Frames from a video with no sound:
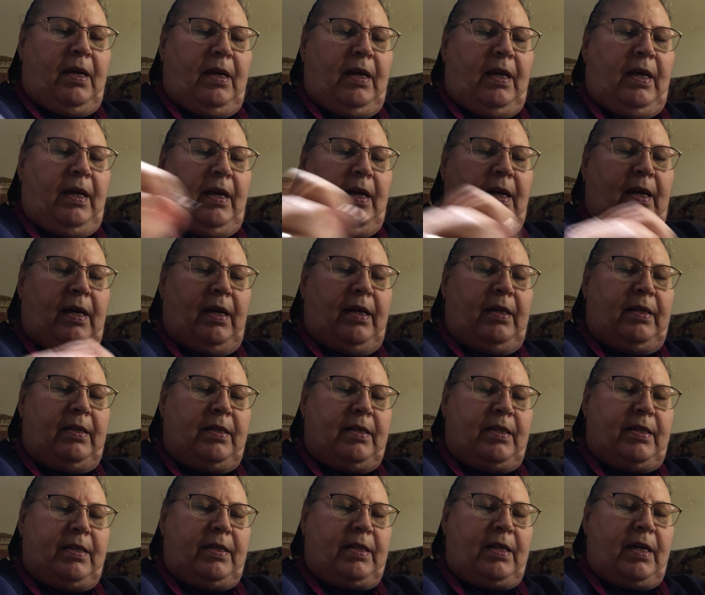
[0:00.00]

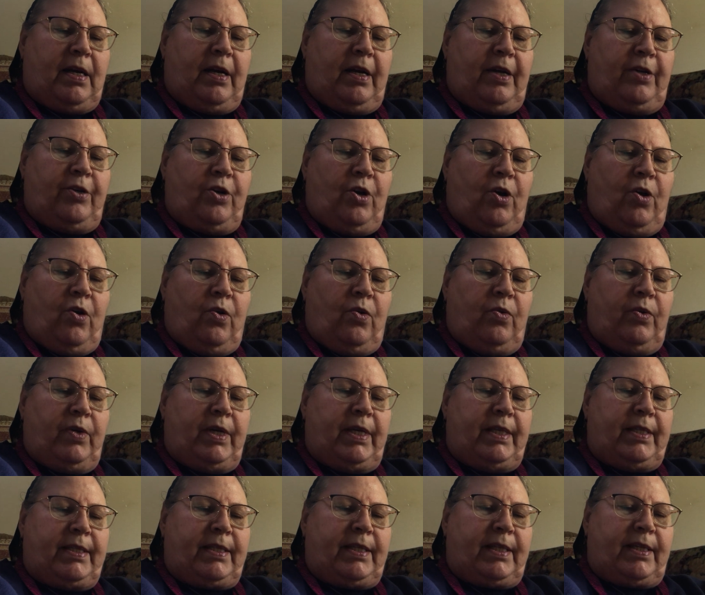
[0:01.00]
And I know
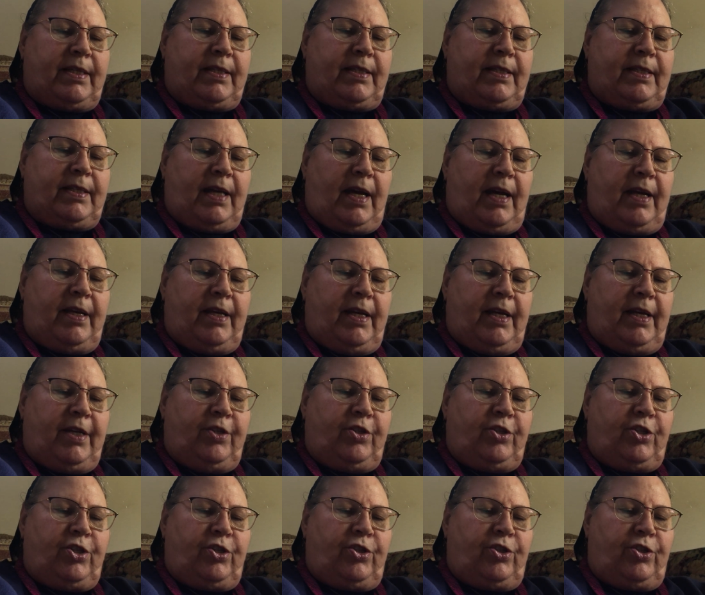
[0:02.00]
it's
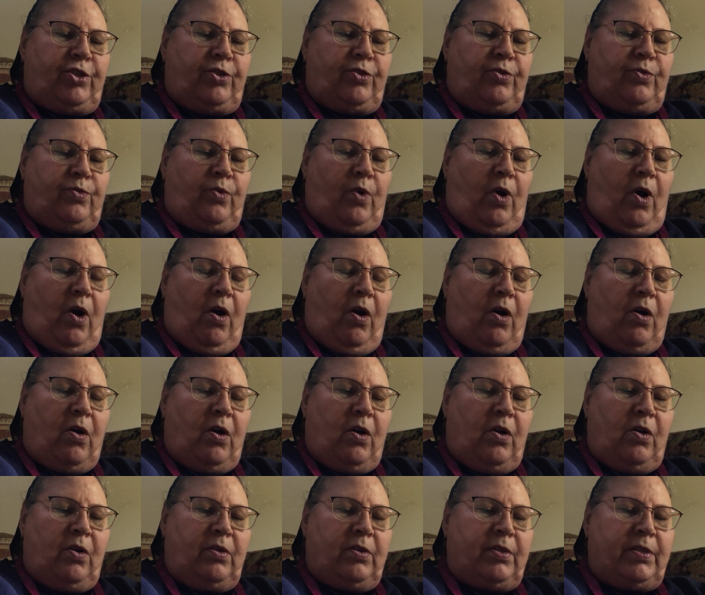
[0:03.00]
exciting to do
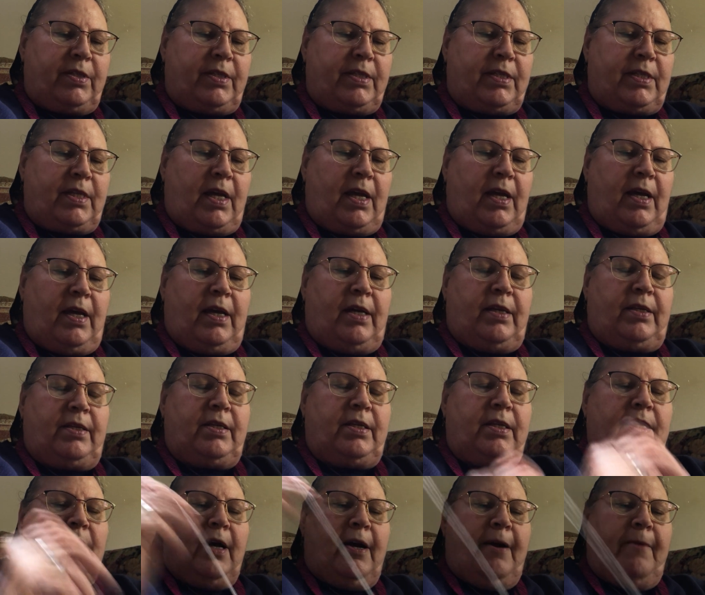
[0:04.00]
hauls
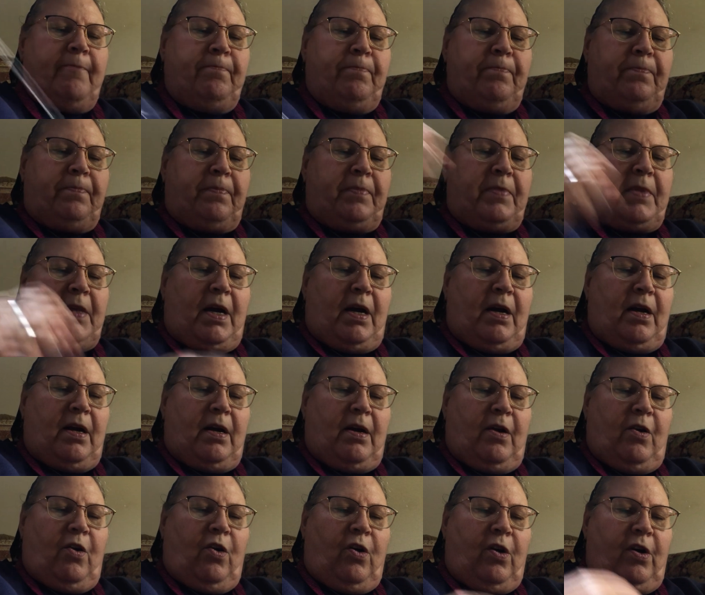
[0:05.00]
and
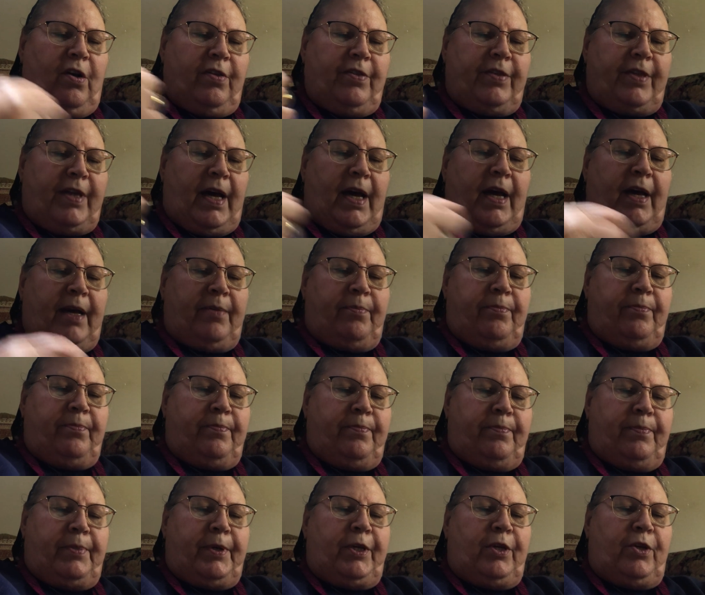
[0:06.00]
all that,
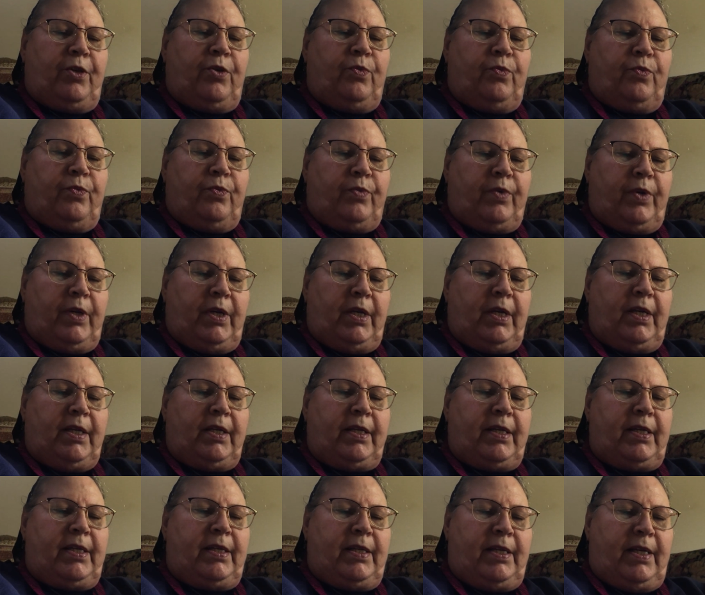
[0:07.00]
but you
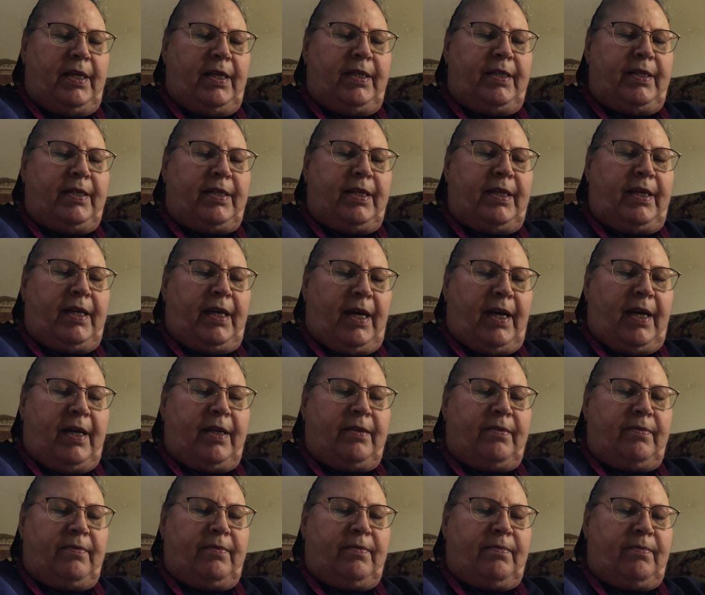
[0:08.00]
really need to
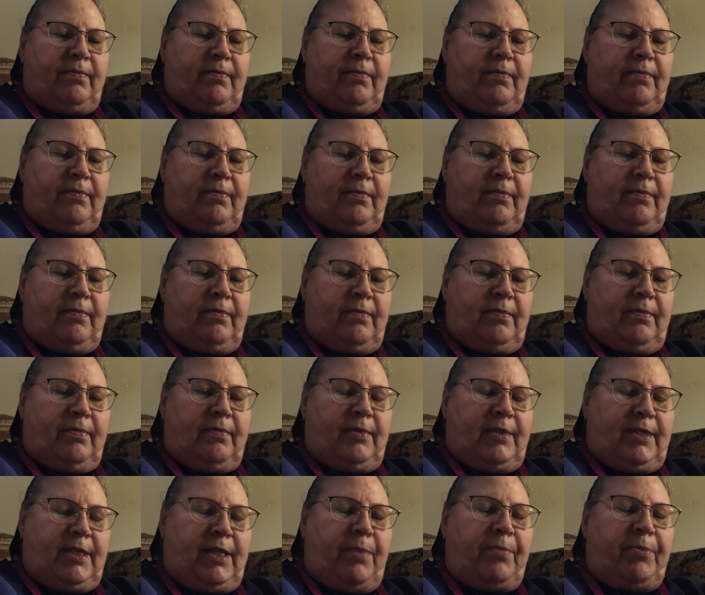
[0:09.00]
get
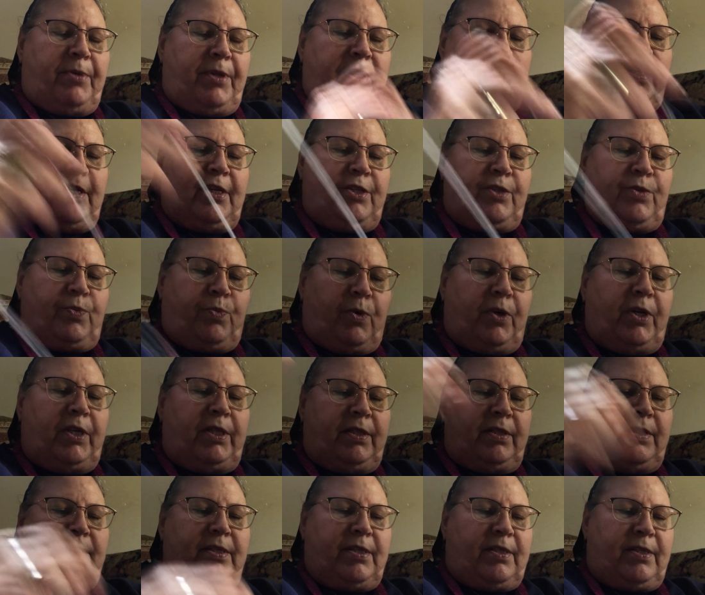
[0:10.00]
some of these
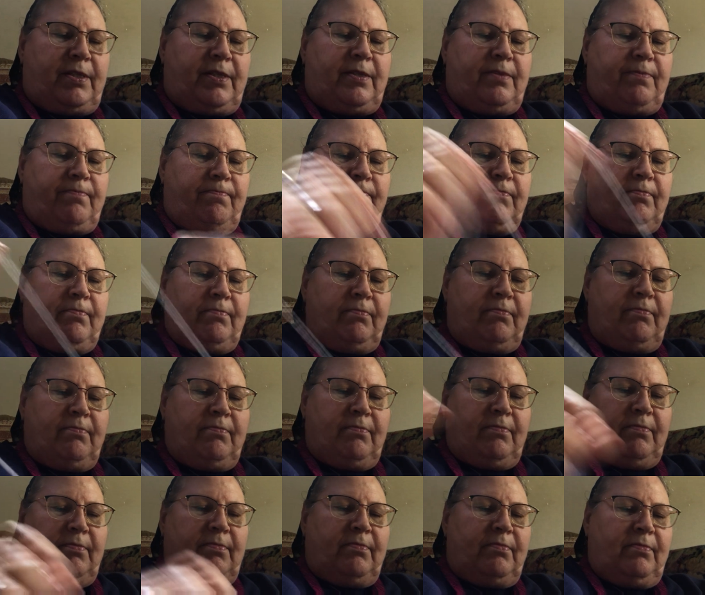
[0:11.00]
ones
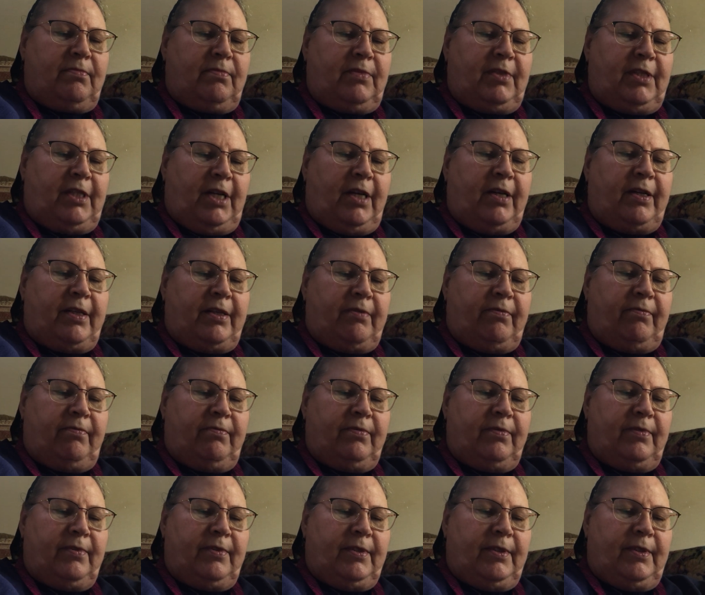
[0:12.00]
done
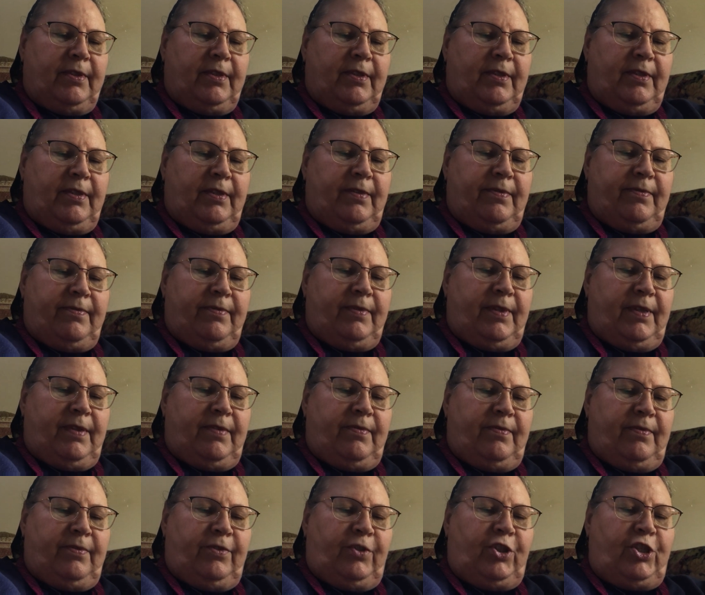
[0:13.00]

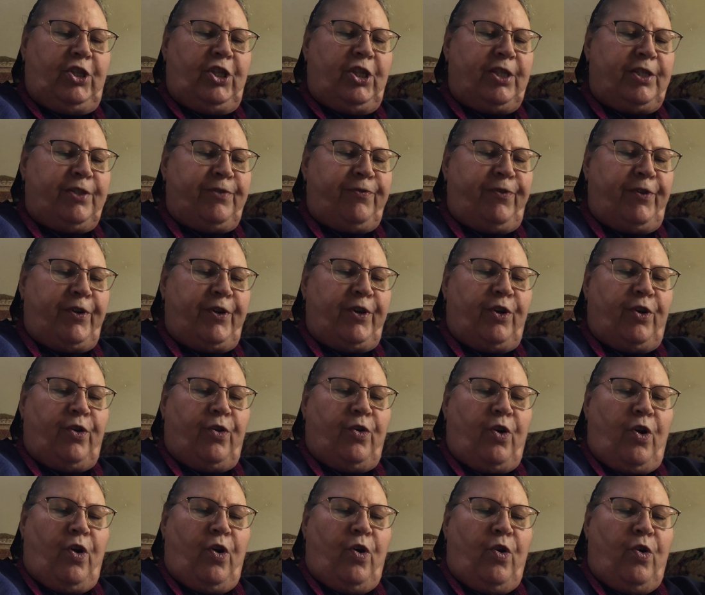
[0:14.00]
just for
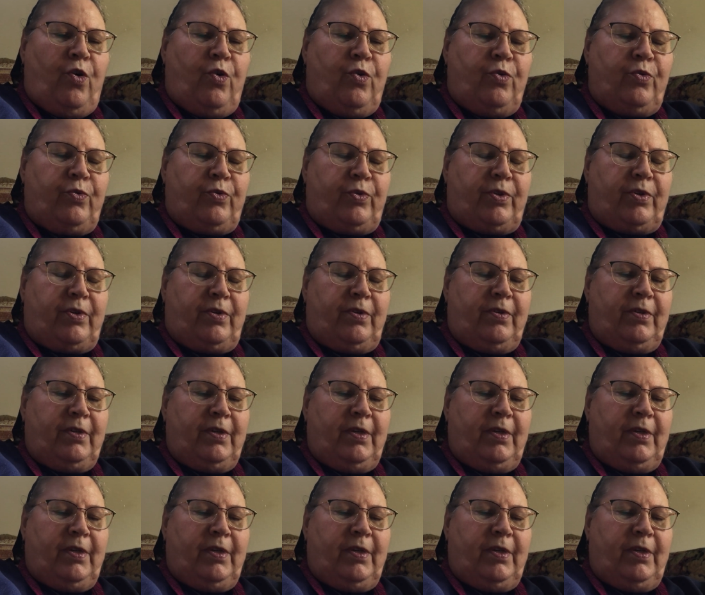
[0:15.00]
your own